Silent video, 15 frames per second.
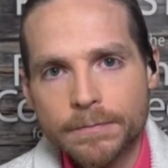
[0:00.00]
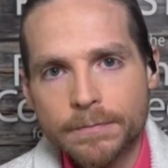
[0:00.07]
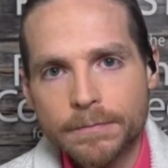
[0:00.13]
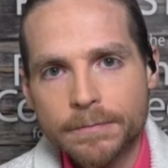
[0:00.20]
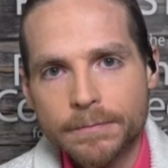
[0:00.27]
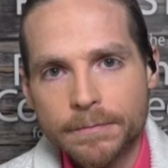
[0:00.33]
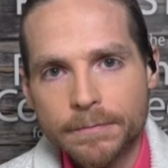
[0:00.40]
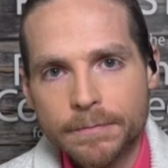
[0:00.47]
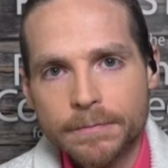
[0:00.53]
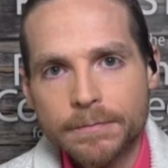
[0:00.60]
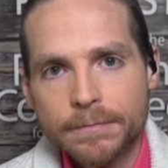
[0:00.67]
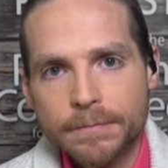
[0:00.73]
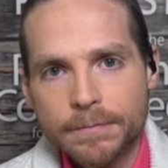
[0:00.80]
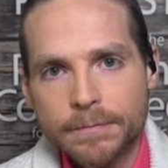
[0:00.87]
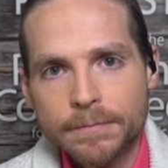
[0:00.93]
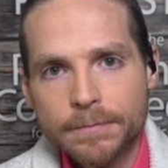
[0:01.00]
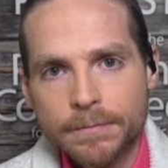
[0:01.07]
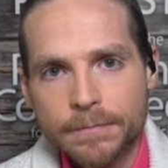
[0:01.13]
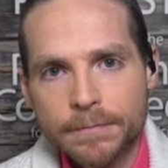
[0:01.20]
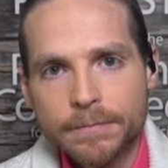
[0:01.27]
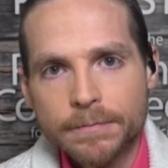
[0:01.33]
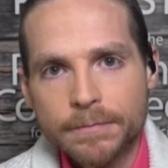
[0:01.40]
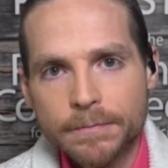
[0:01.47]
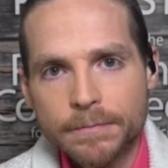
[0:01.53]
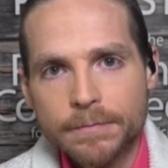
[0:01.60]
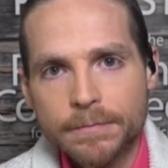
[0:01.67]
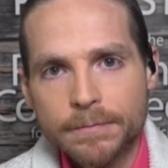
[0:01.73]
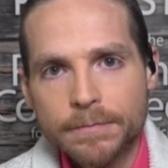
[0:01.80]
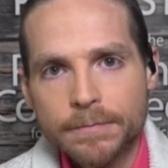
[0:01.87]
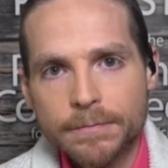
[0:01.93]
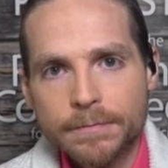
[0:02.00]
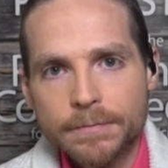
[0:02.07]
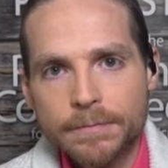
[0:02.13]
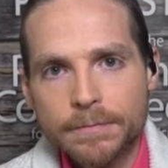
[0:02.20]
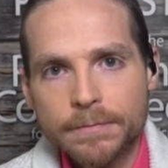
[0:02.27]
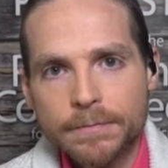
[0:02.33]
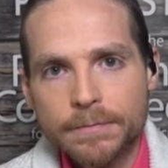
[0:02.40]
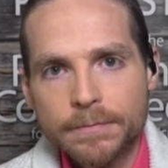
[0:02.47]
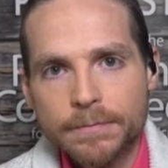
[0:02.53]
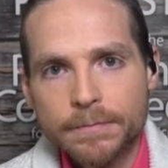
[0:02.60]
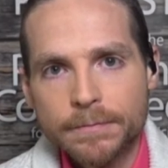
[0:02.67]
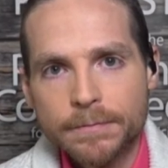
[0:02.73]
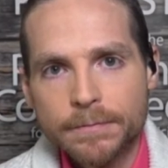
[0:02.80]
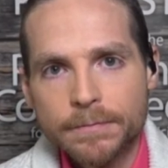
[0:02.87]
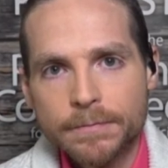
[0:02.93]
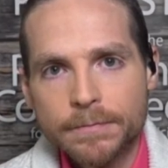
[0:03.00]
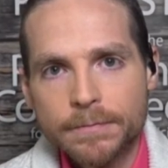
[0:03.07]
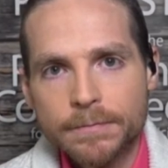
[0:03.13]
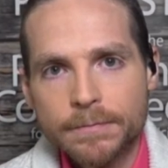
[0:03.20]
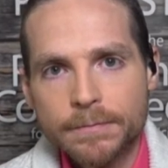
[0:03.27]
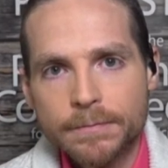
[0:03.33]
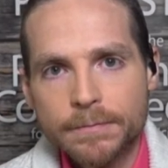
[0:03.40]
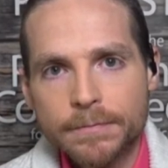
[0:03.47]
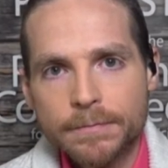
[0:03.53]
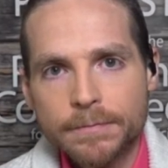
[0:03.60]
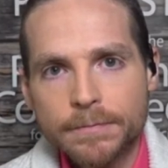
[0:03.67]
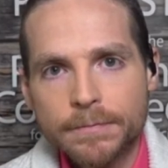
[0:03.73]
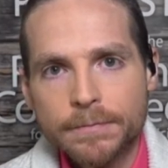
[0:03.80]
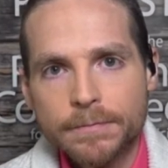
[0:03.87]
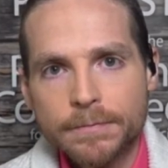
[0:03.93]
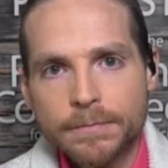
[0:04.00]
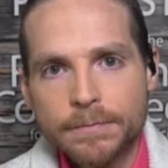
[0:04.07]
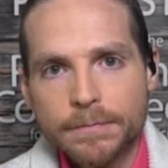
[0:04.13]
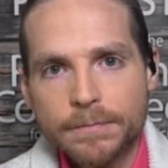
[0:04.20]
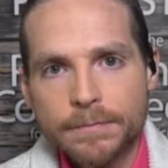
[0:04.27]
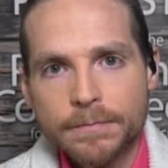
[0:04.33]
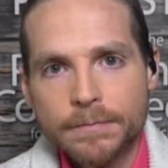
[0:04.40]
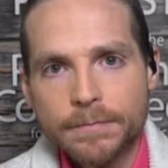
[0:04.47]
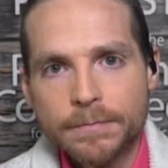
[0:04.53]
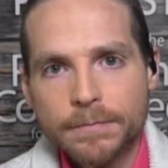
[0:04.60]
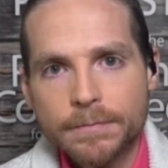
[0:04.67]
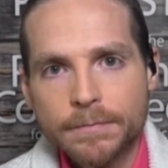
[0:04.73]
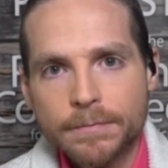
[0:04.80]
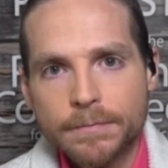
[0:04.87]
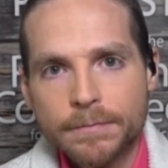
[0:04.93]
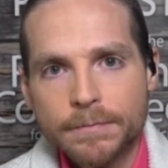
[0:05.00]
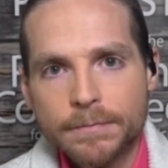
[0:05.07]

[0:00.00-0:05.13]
No words are spoken by the person on screen.